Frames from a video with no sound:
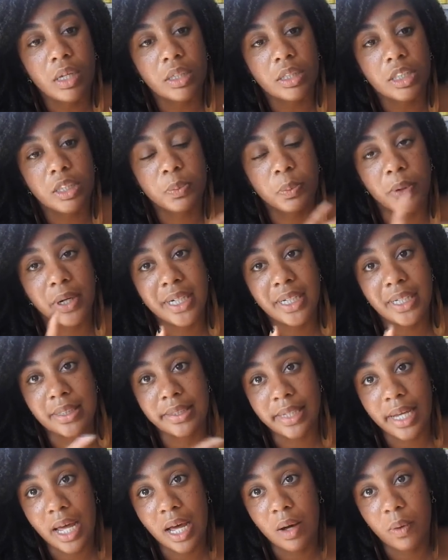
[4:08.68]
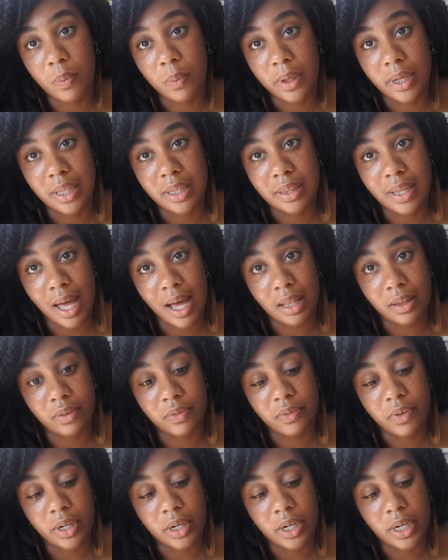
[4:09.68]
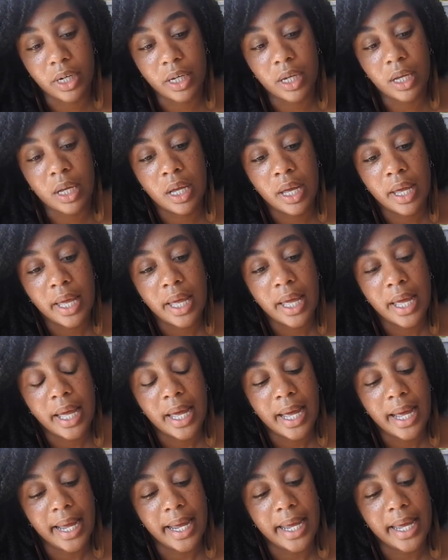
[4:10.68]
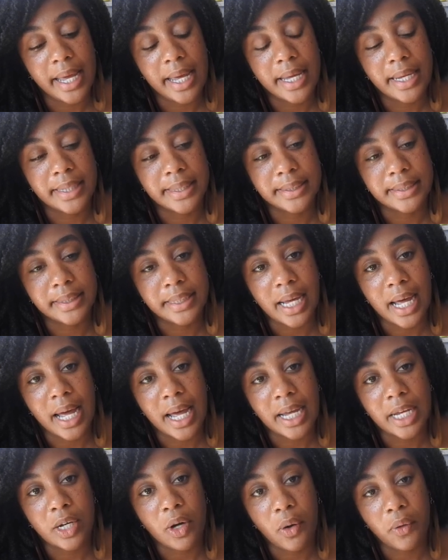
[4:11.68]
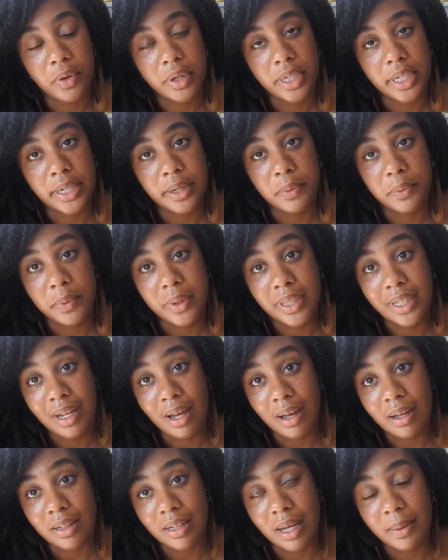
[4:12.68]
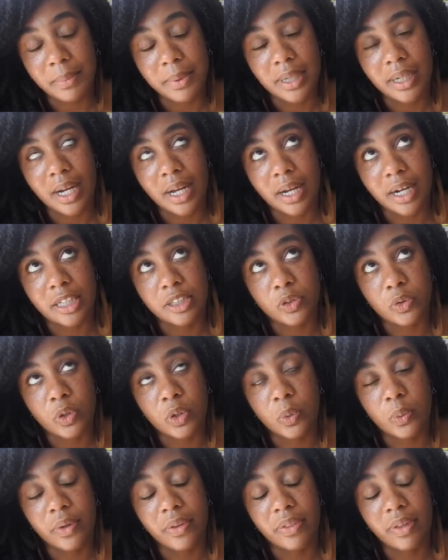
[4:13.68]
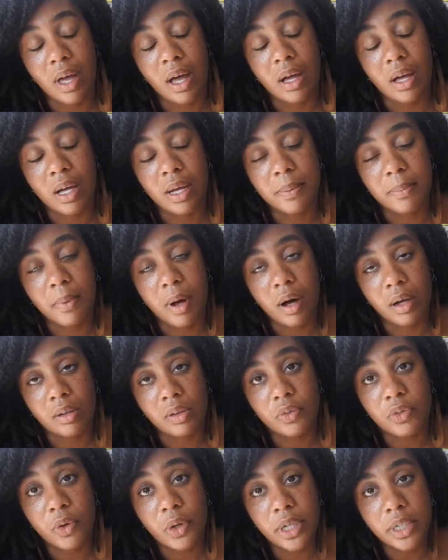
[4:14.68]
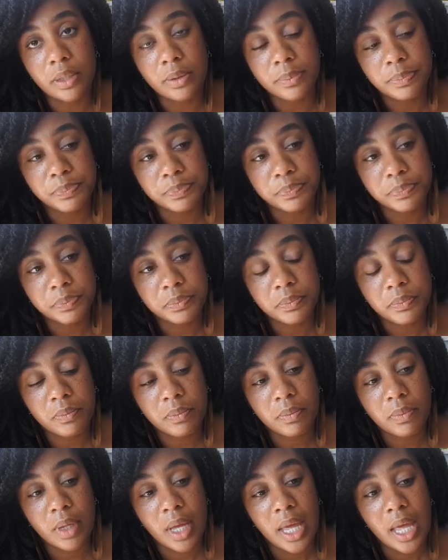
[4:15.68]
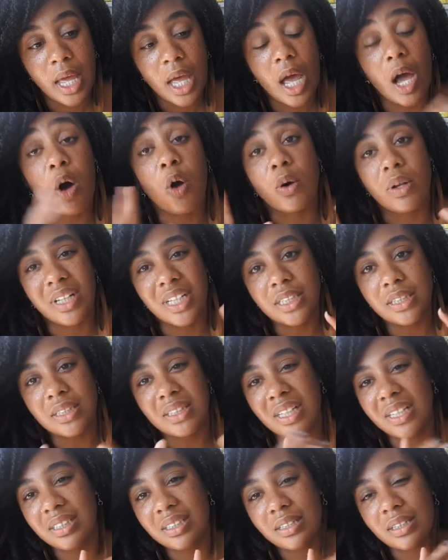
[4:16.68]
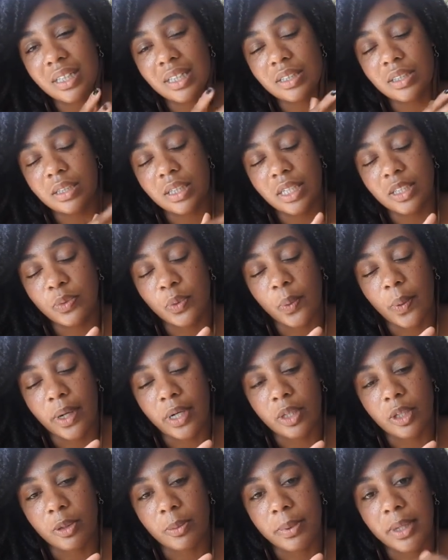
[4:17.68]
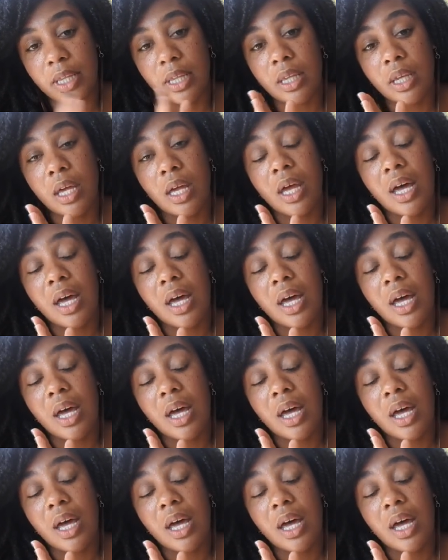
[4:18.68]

sprayed it down with aloe vera and I coated it with cat I mean not castor oil with um, olive oil. Oh, let's let's let's let's rewind a little bit.